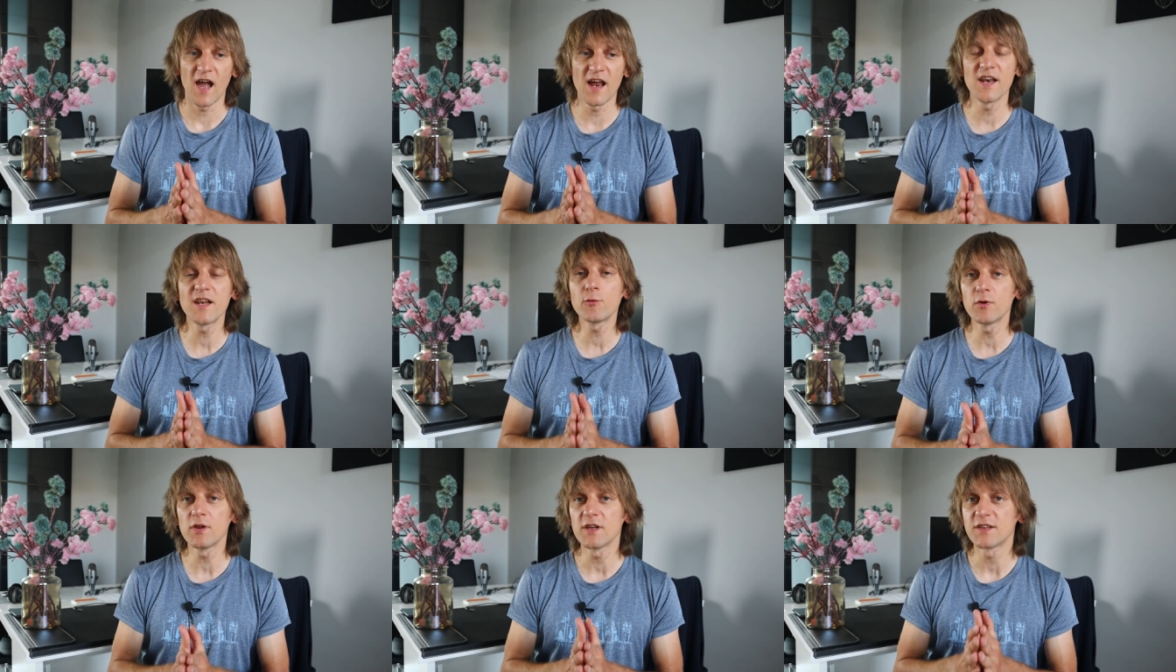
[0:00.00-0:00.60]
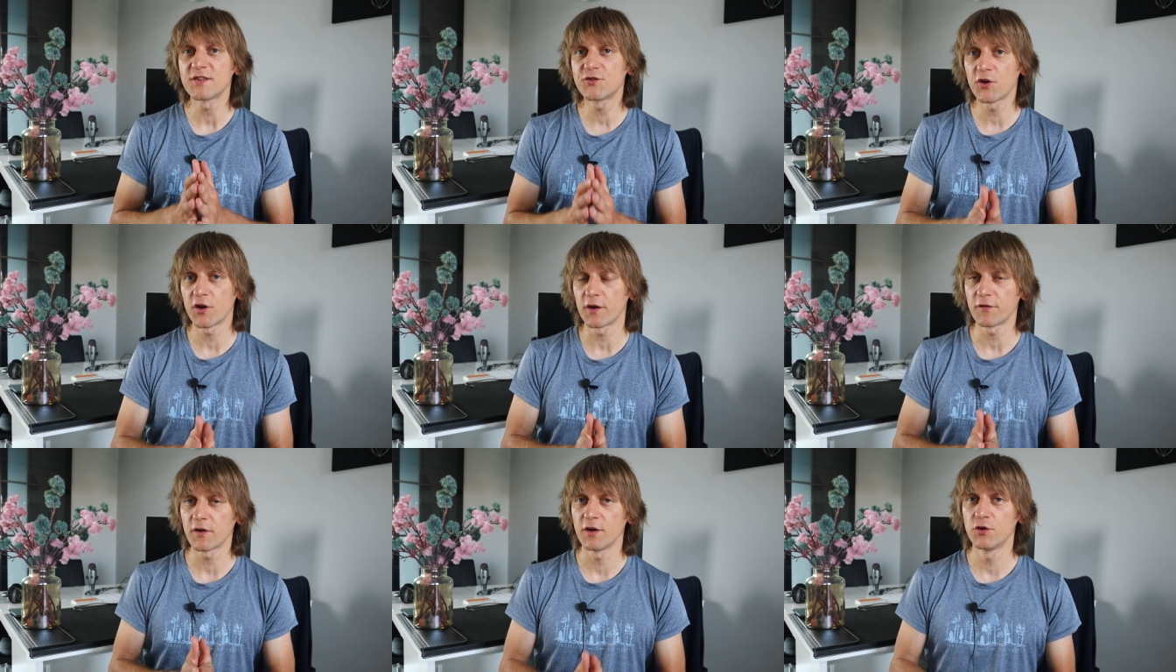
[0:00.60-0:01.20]
and it will
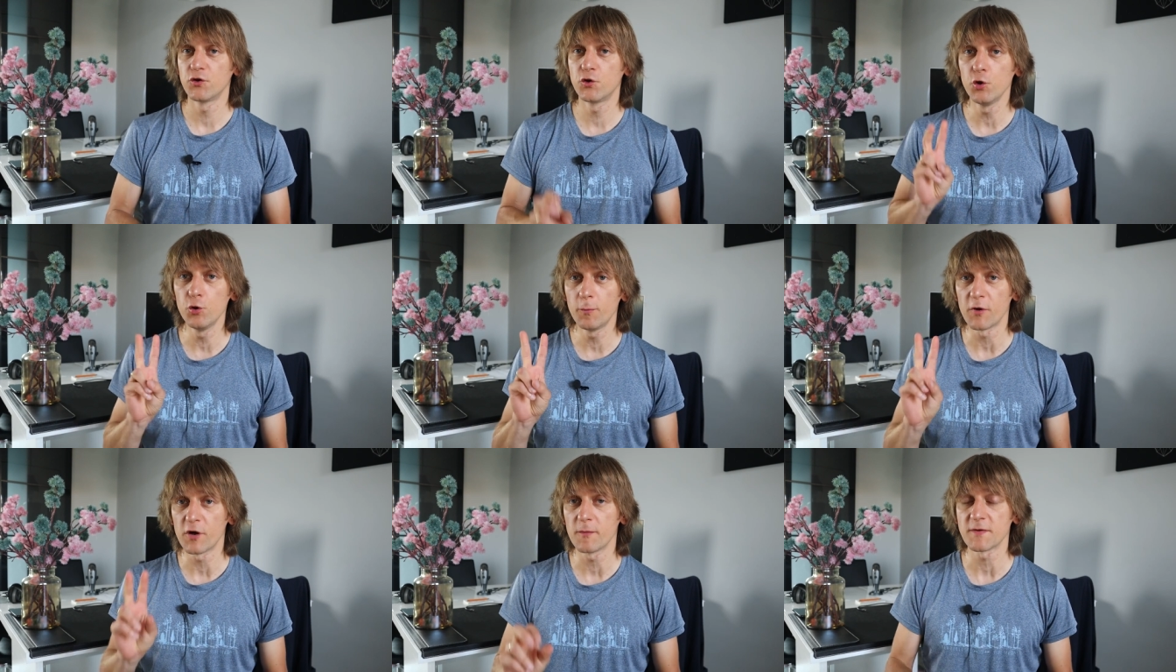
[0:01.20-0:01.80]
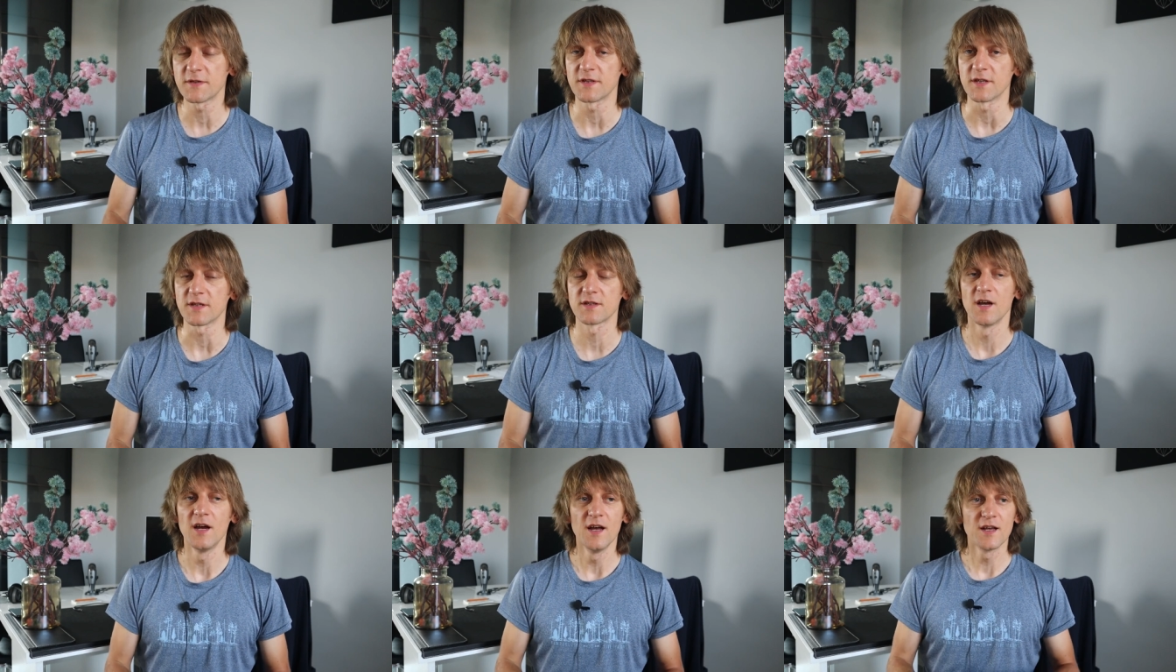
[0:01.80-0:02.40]
serve two
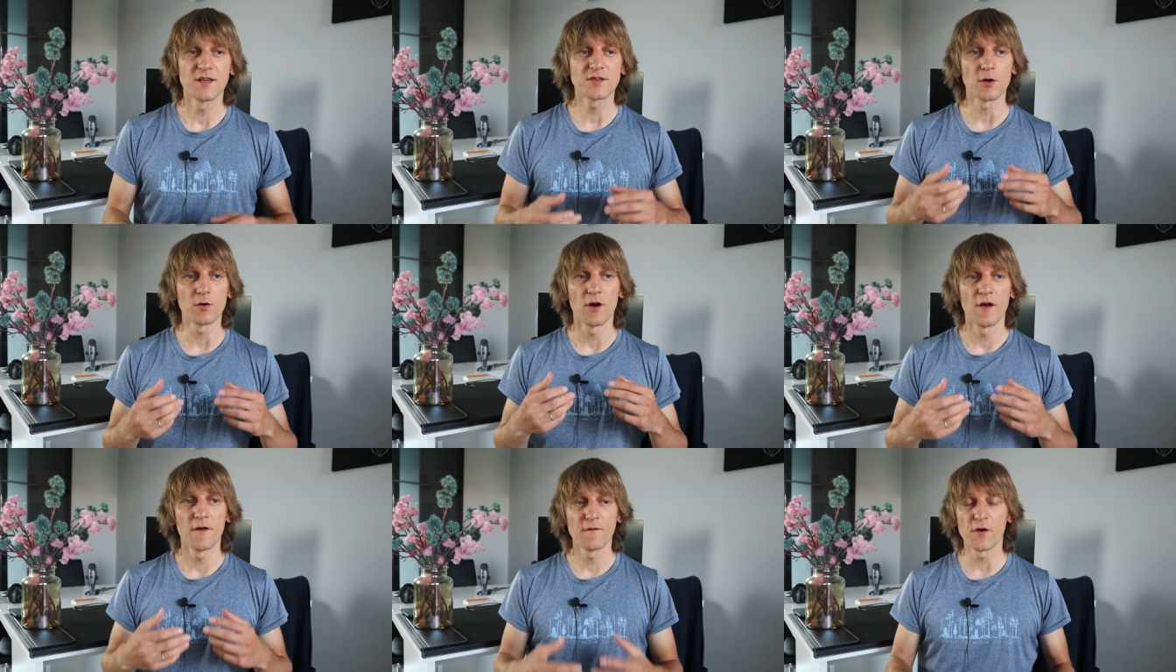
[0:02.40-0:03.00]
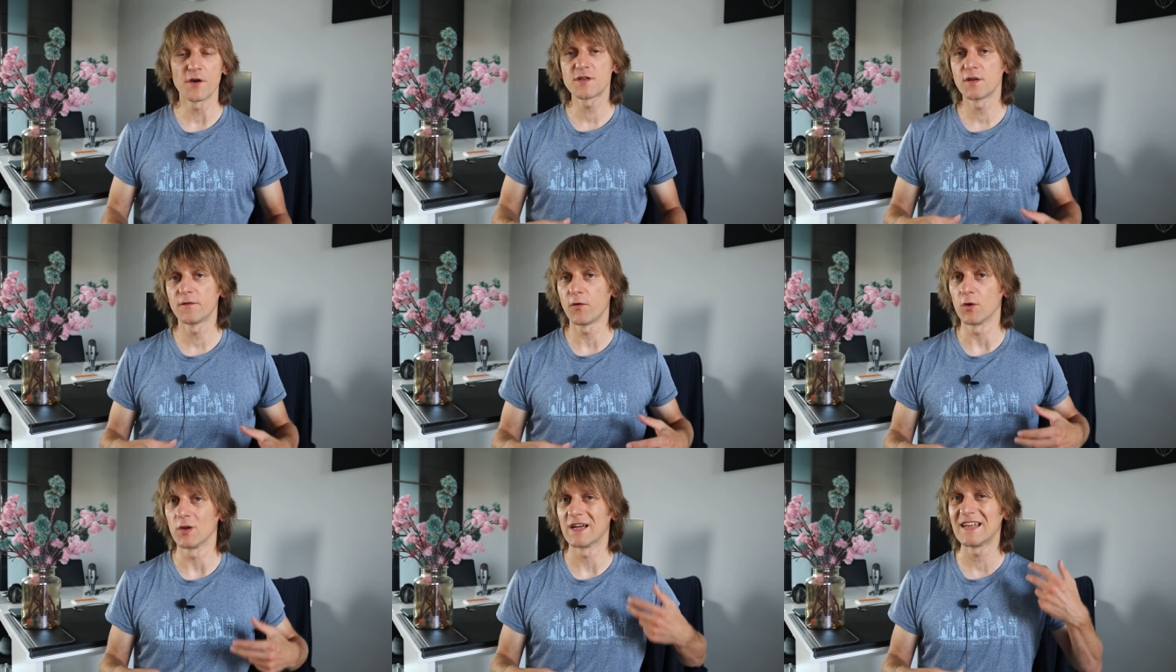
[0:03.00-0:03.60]
purposes. So first
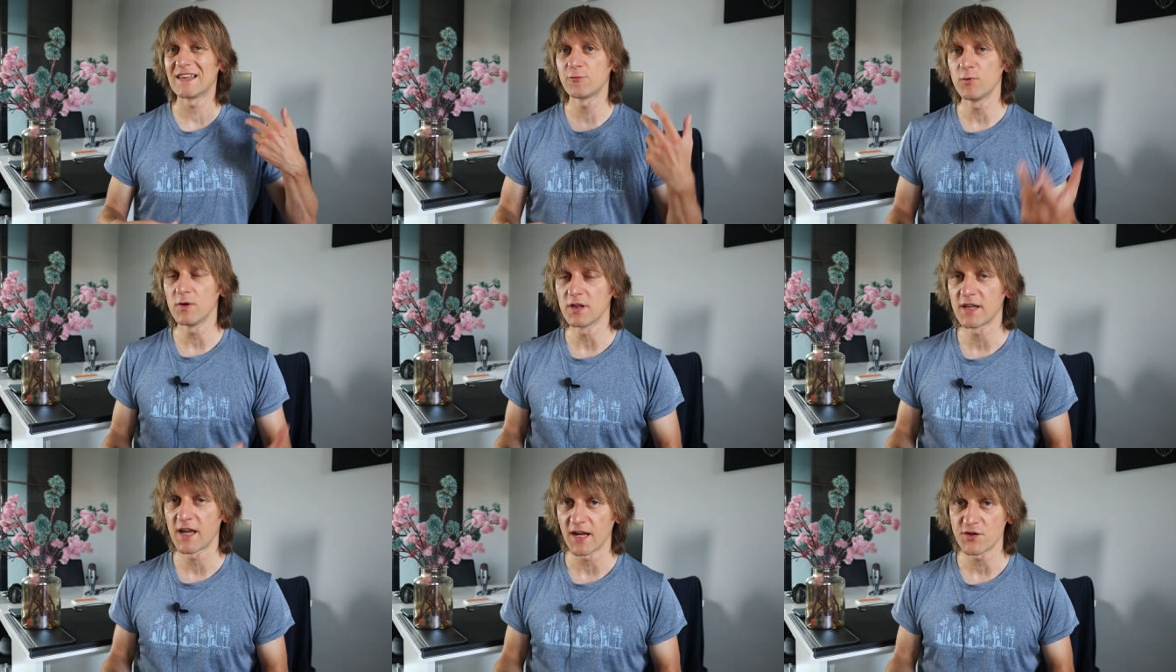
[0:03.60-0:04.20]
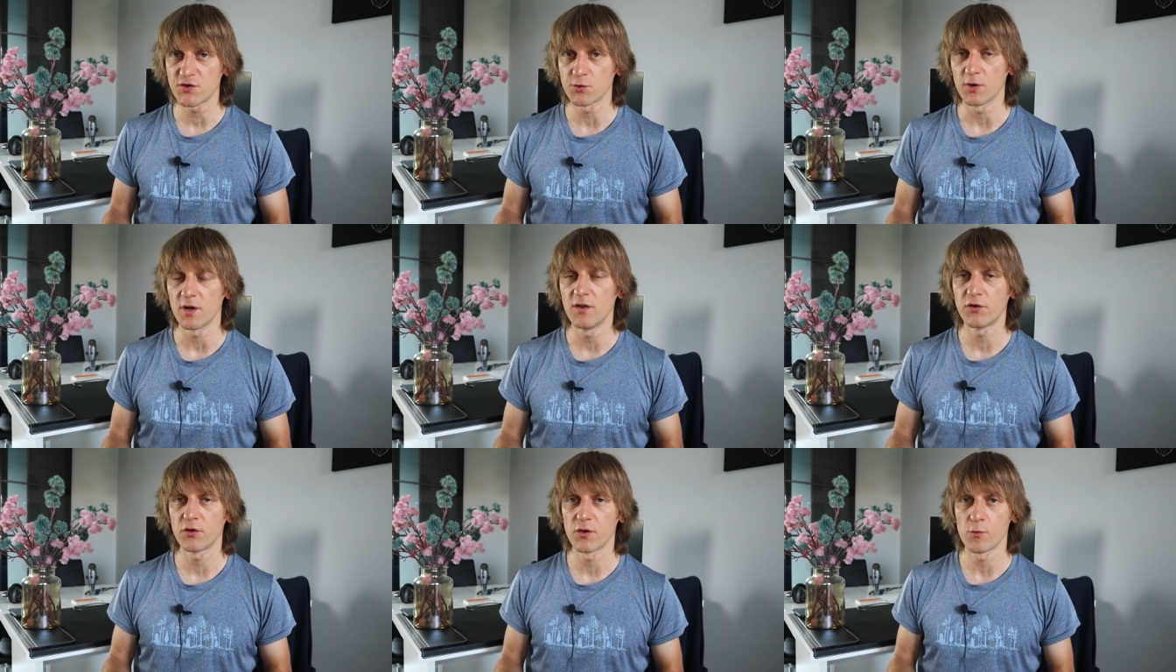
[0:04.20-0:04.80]
of all, it will get you
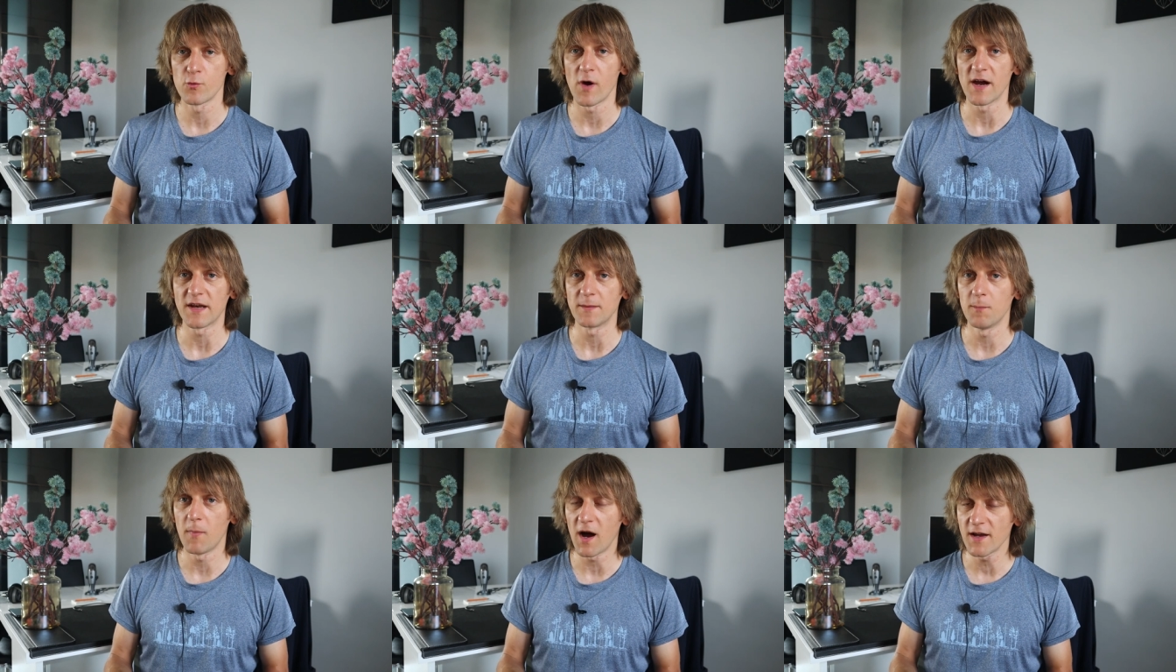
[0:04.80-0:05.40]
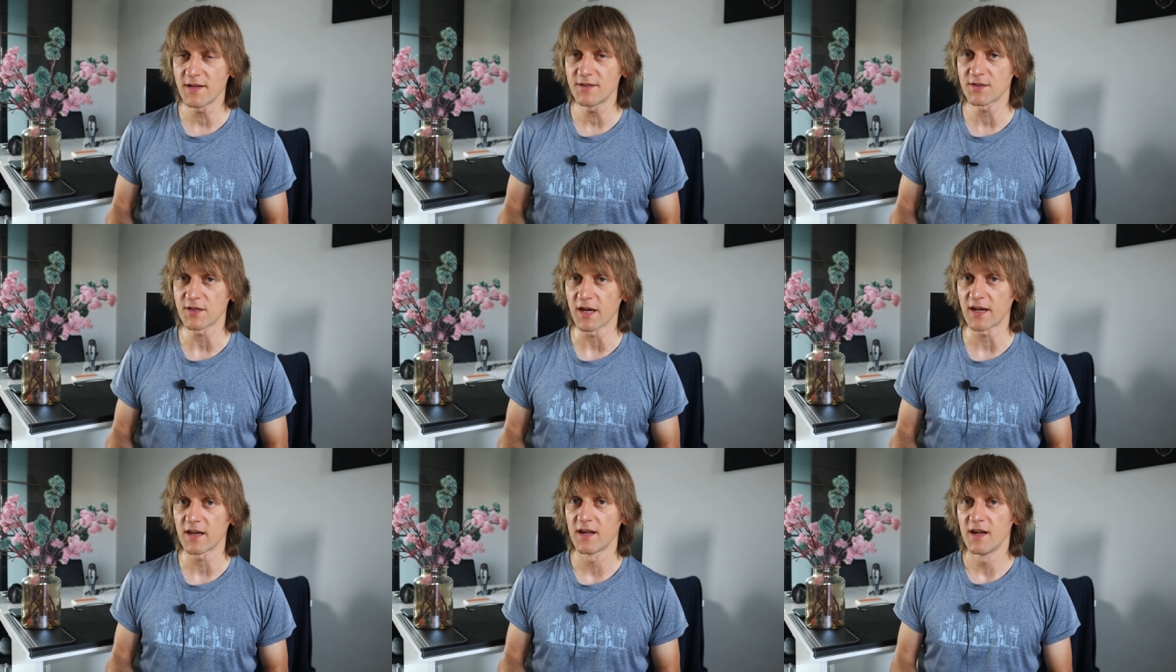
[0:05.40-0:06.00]
into the right
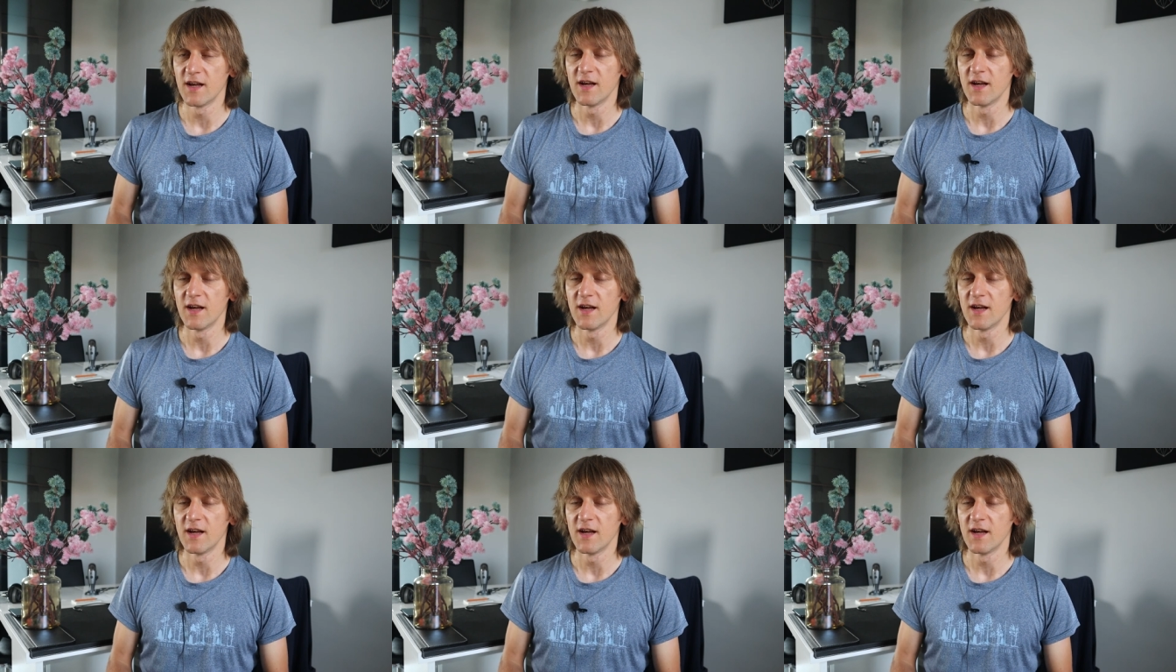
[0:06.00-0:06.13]
mindset.